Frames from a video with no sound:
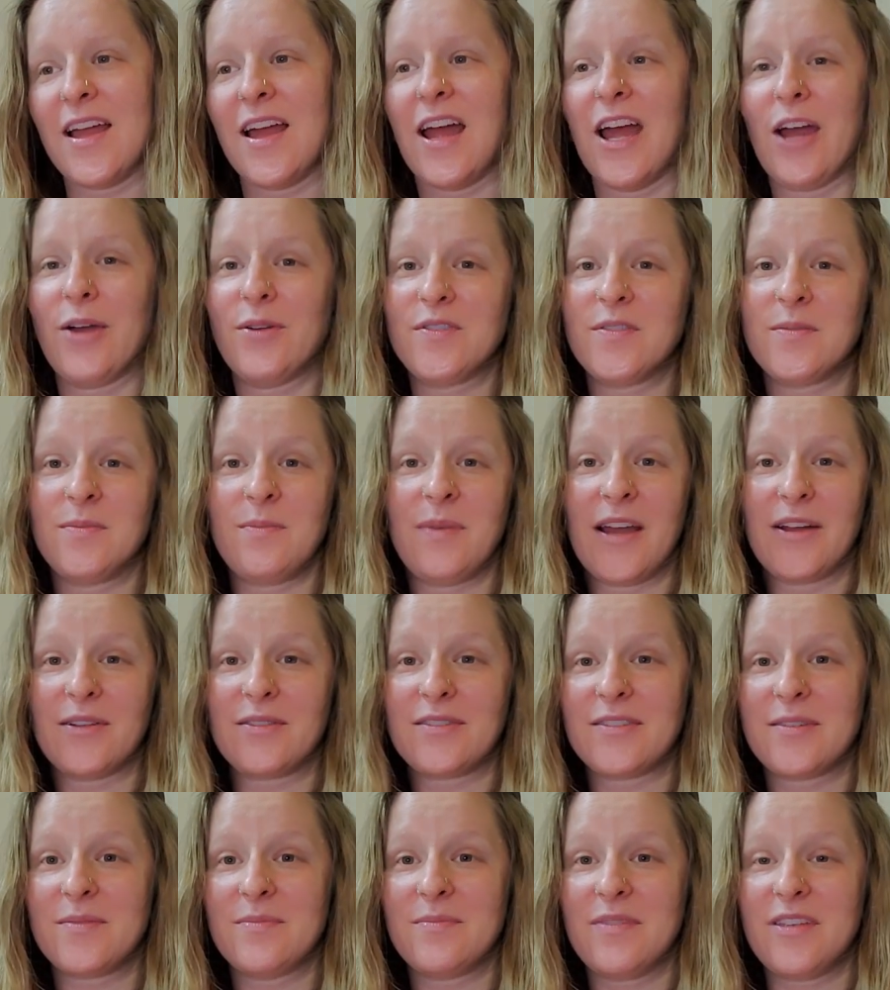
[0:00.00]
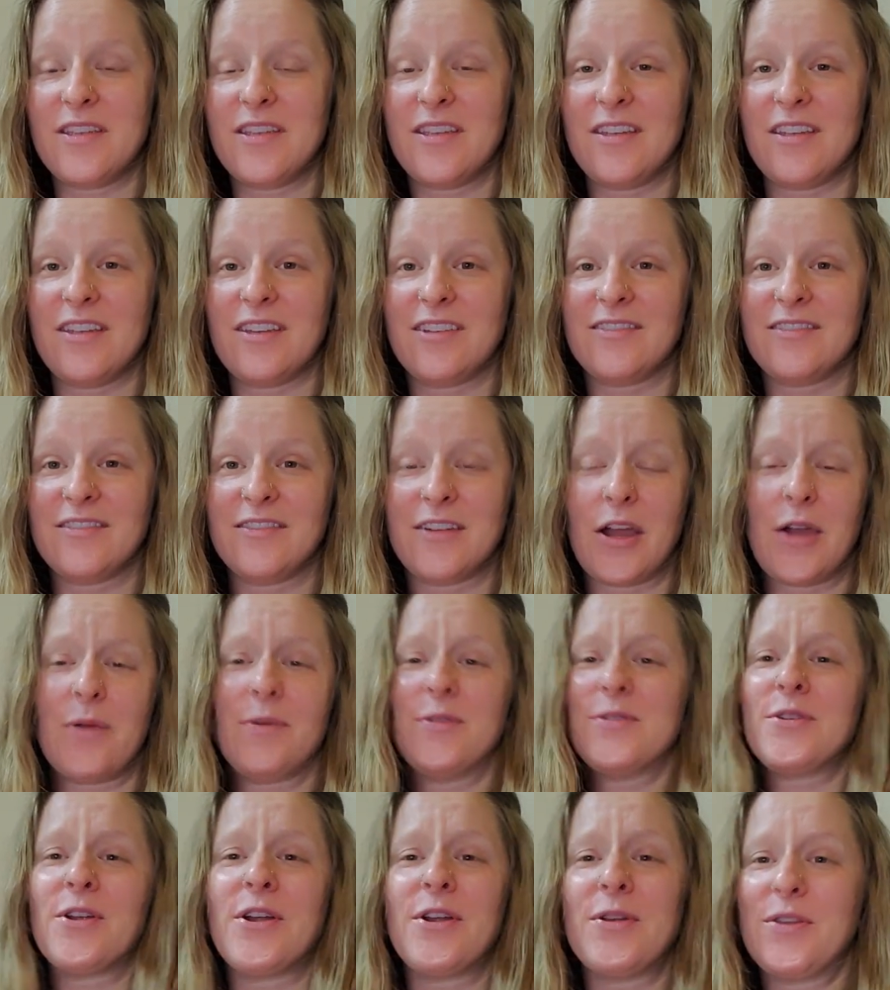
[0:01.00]
I was
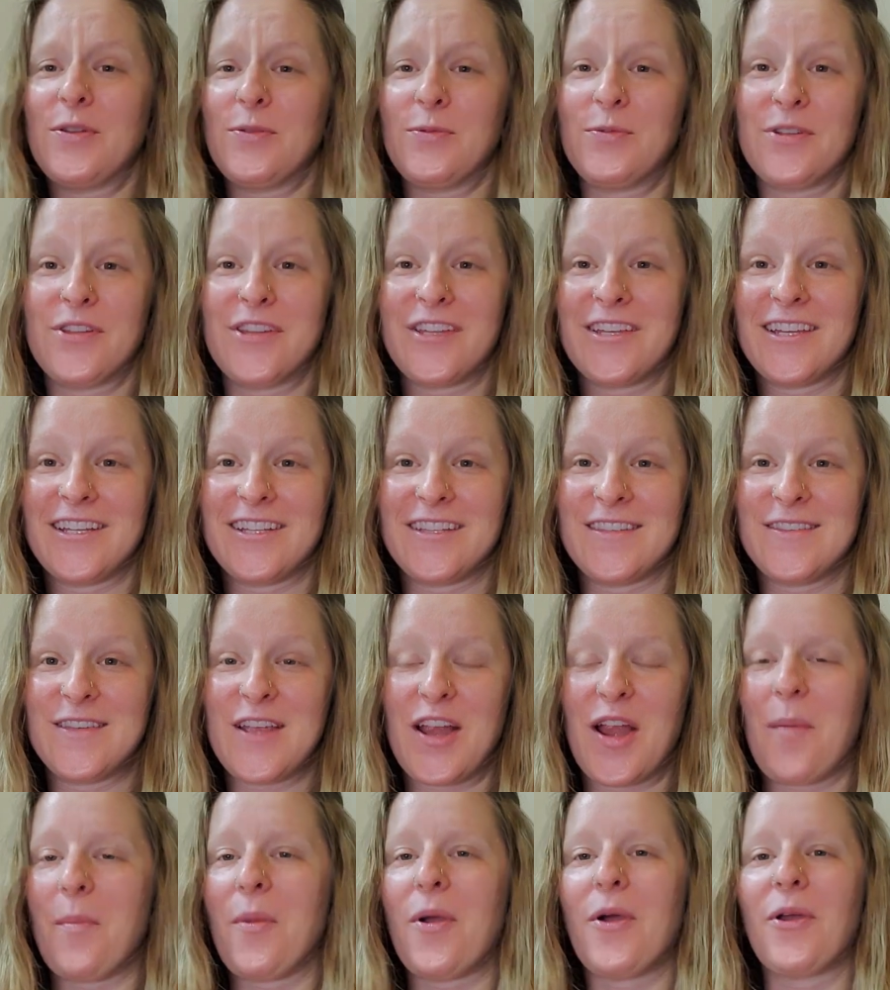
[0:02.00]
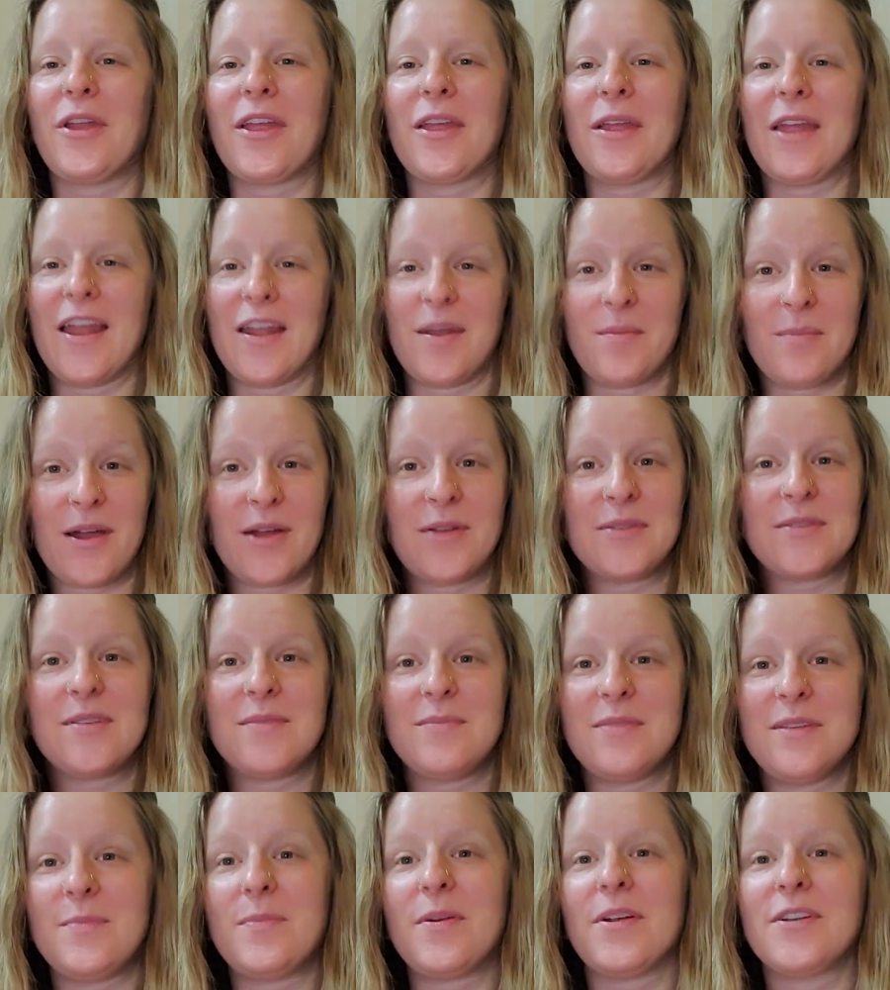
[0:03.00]
already really in ceremony and about to
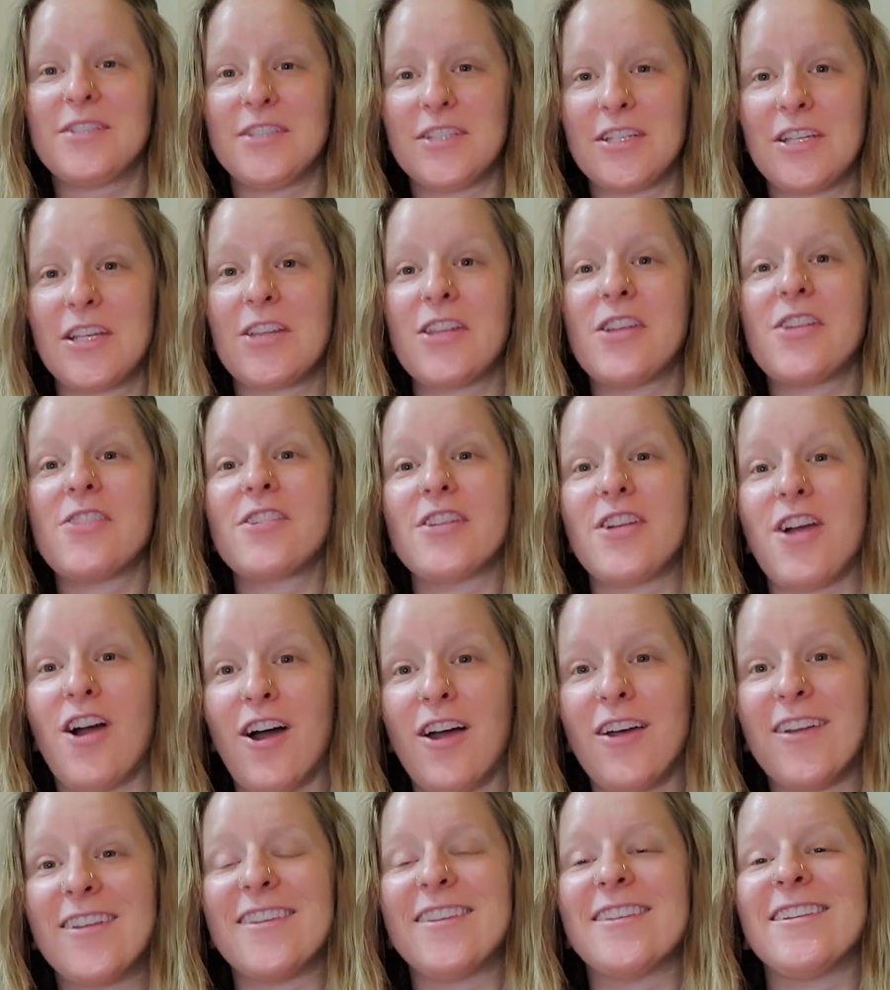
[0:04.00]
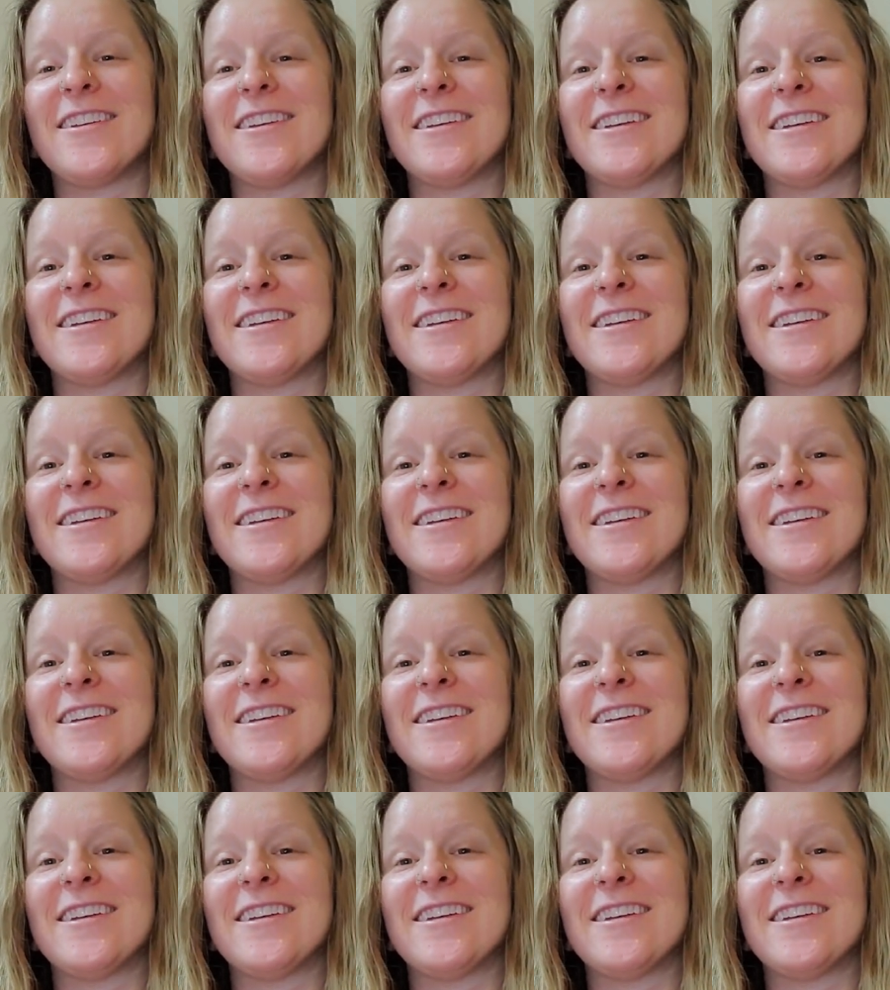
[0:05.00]
be particularly on